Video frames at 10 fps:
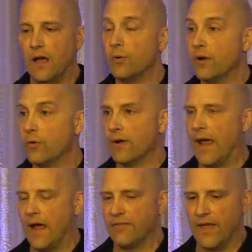We don't want to
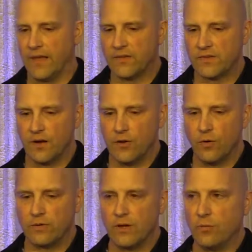have that.
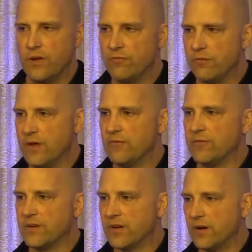So,
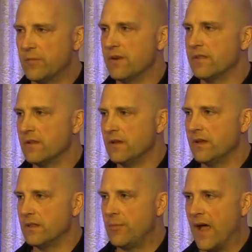we've determined
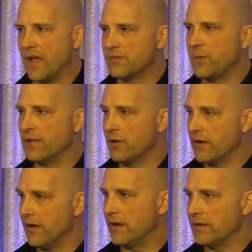in the past by
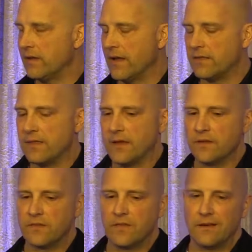looking at
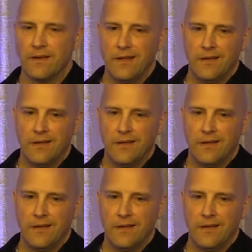things that,